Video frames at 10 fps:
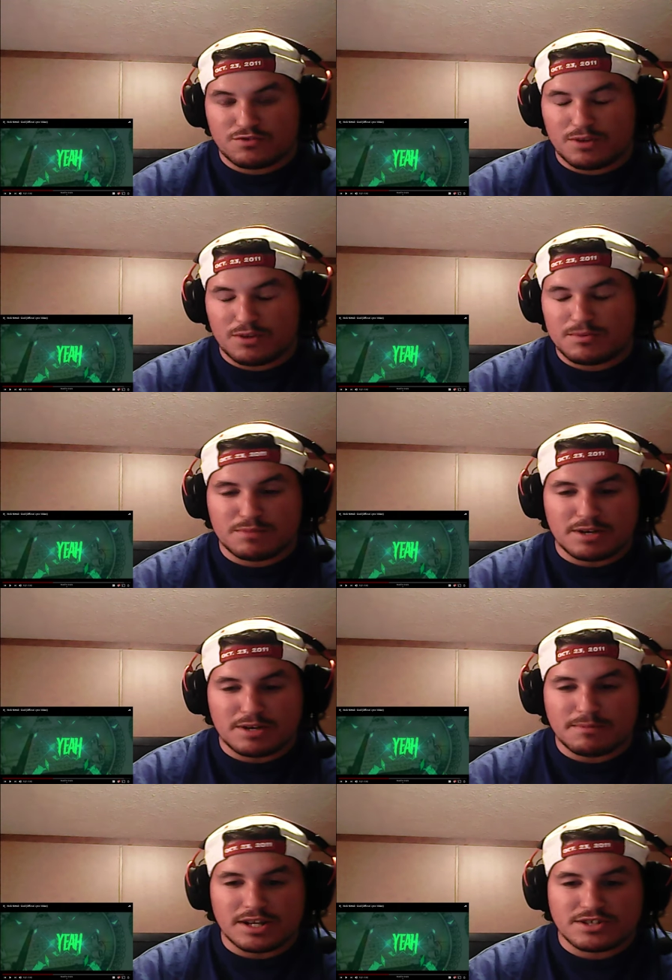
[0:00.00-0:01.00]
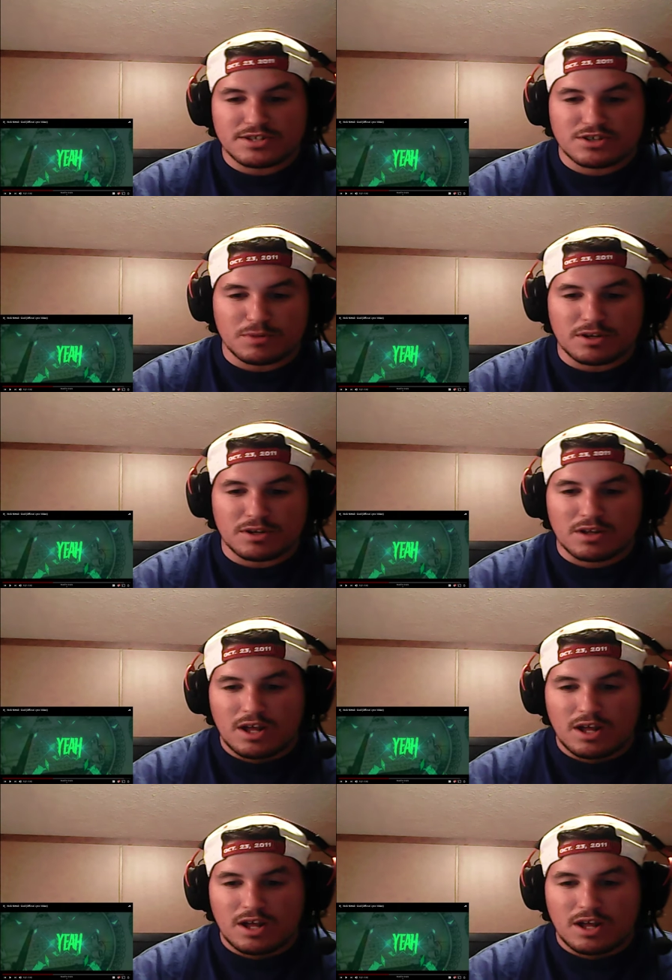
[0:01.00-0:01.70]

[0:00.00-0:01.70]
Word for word: from you from anybody. So I mean,